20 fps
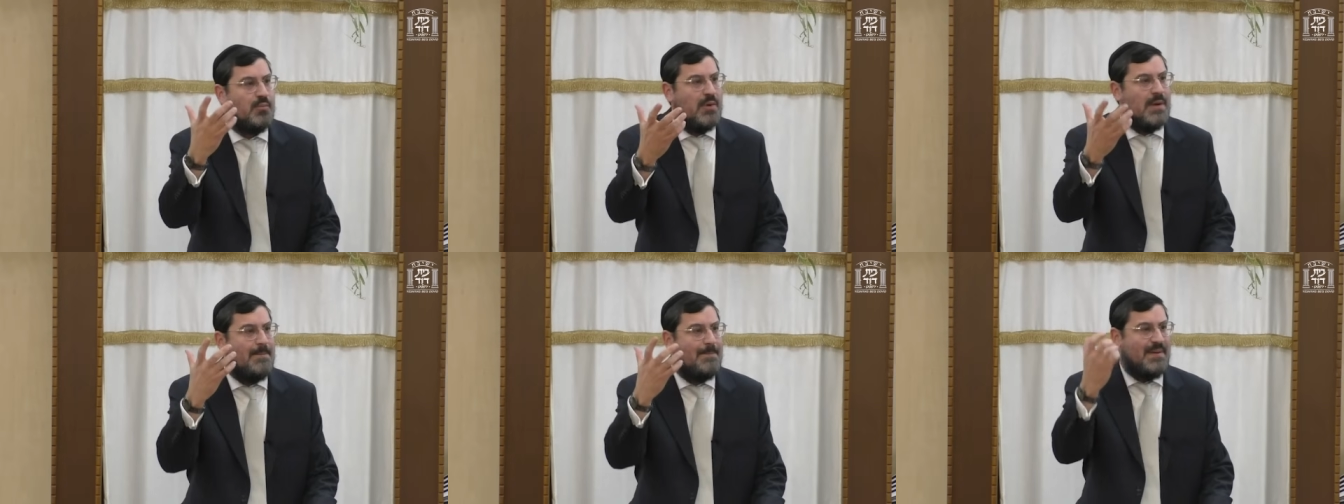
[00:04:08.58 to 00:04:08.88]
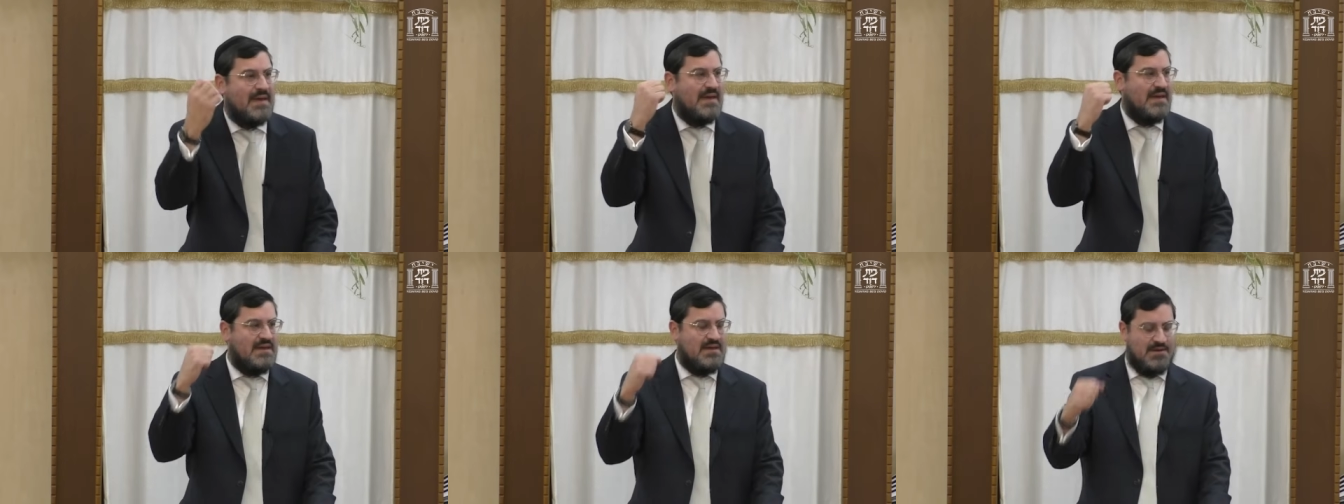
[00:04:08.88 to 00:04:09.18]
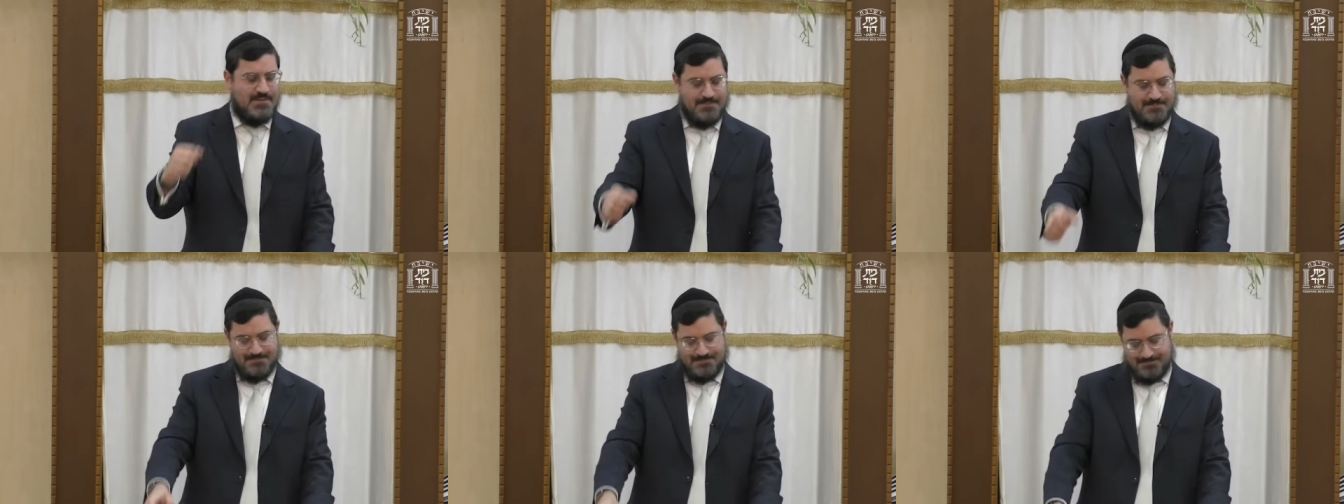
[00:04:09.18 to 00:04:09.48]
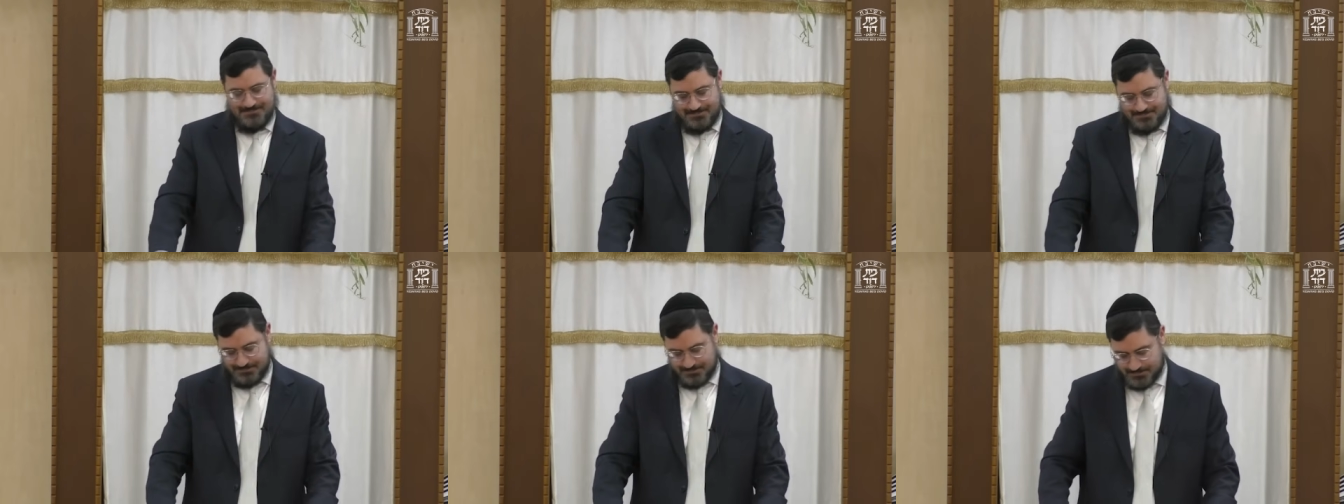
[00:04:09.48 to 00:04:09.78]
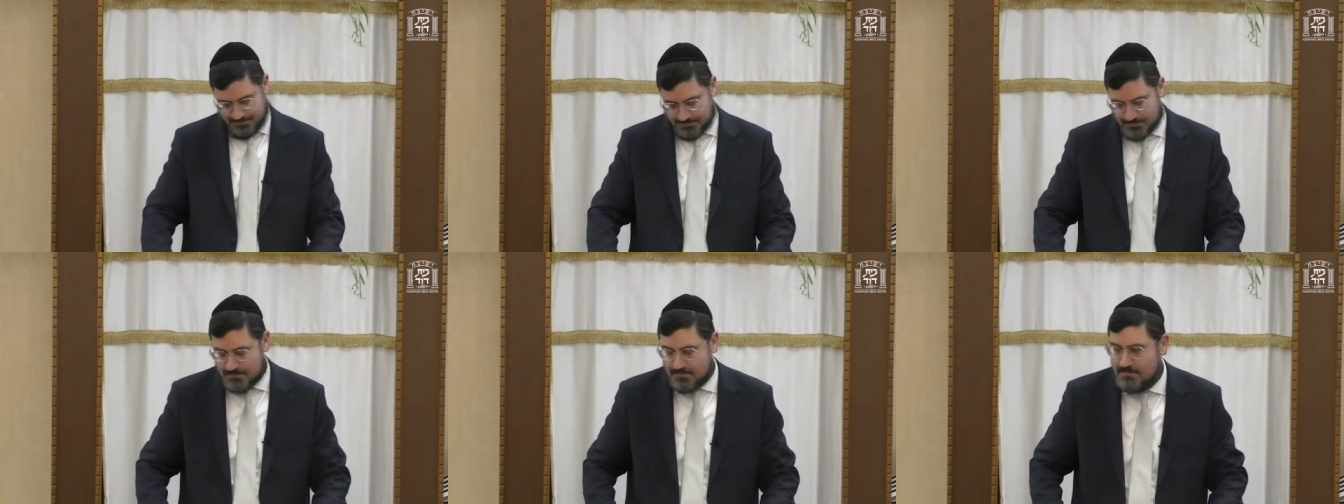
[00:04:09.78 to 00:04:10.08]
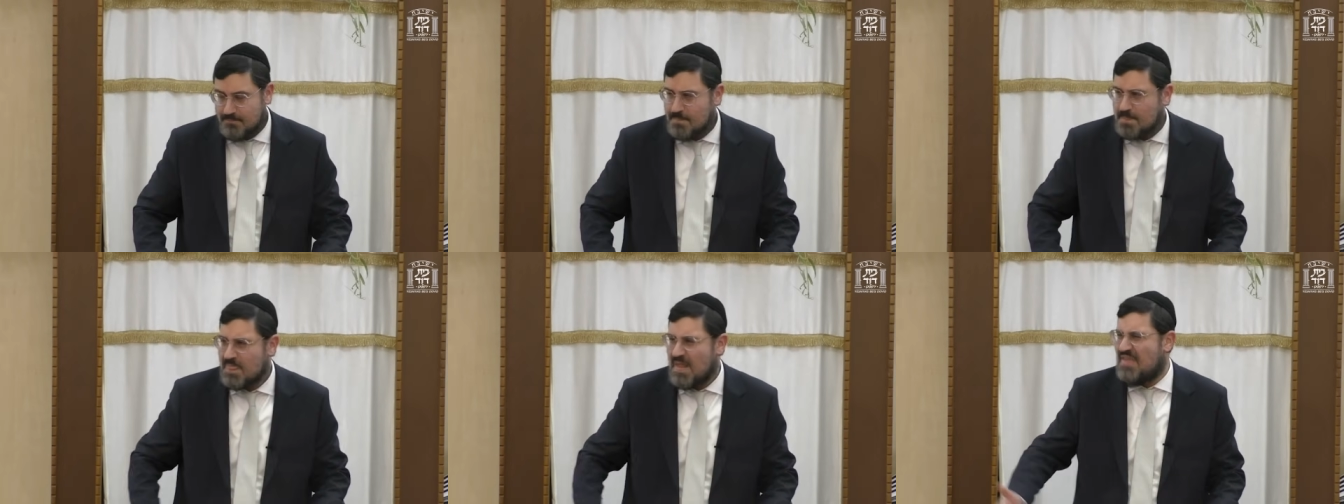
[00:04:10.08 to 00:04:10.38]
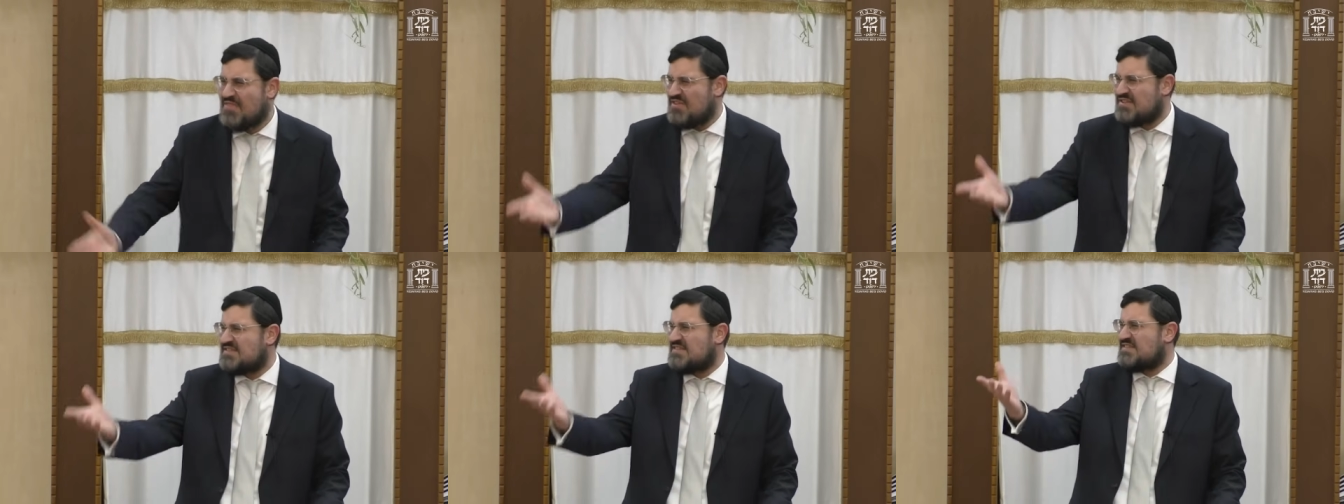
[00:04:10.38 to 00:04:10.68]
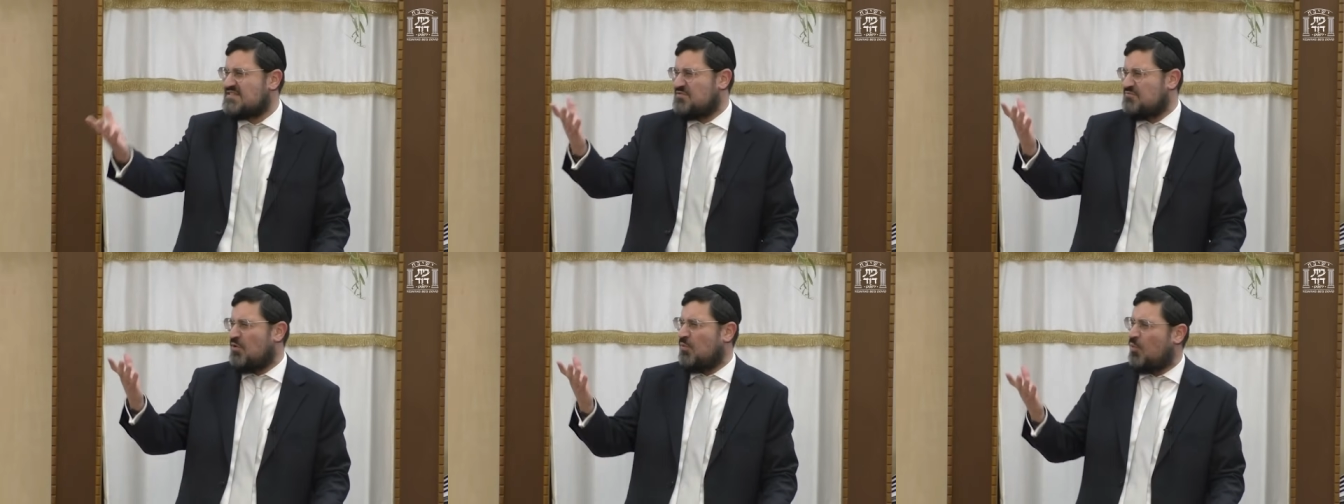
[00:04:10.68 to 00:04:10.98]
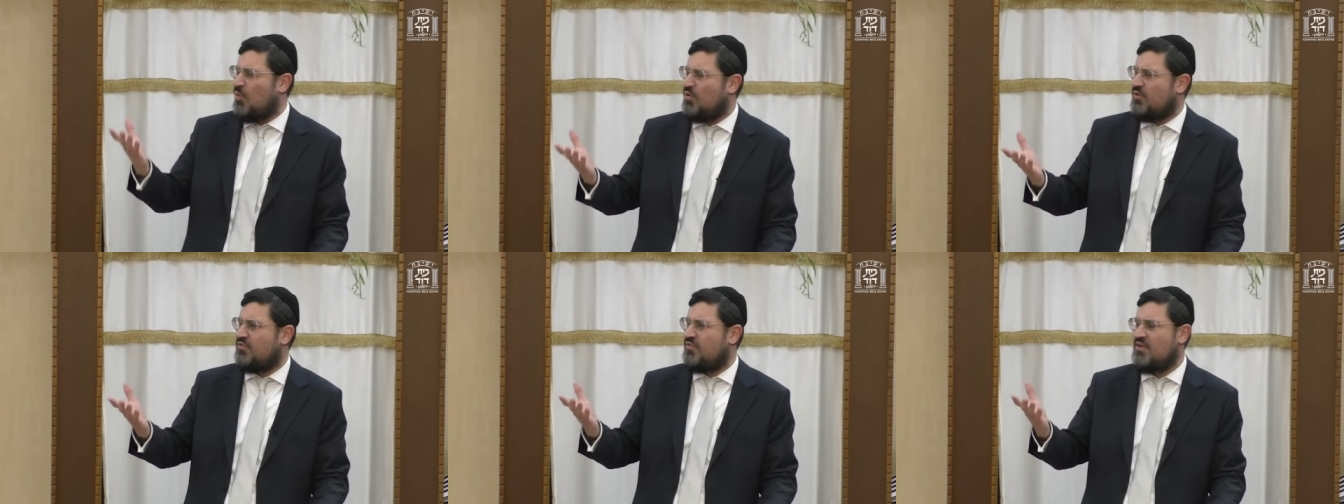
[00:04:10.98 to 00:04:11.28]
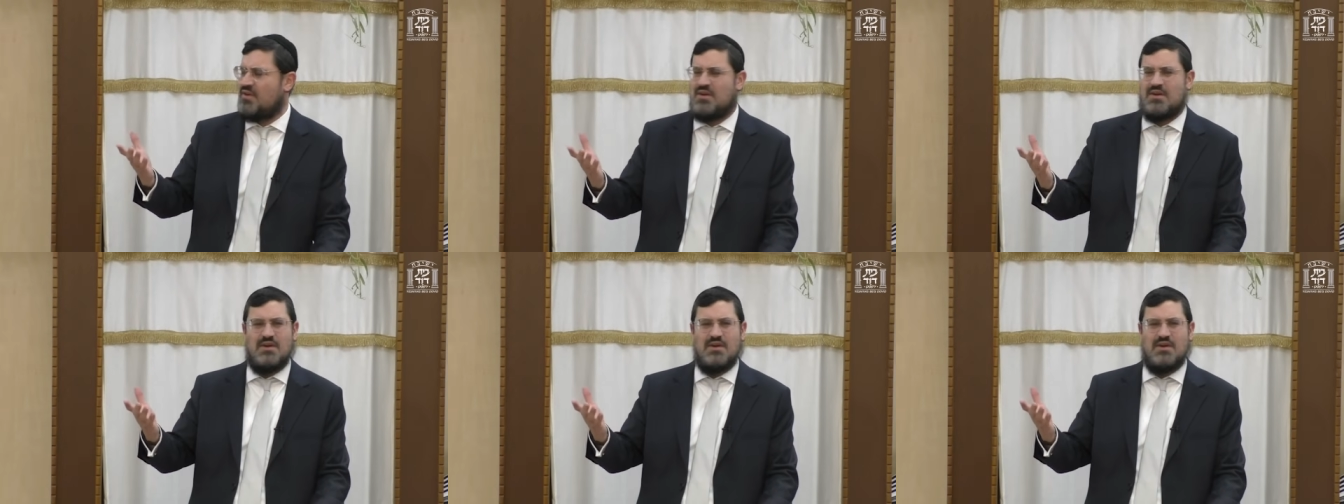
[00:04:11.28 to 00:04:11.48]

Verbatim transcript: we be? And this is the reward.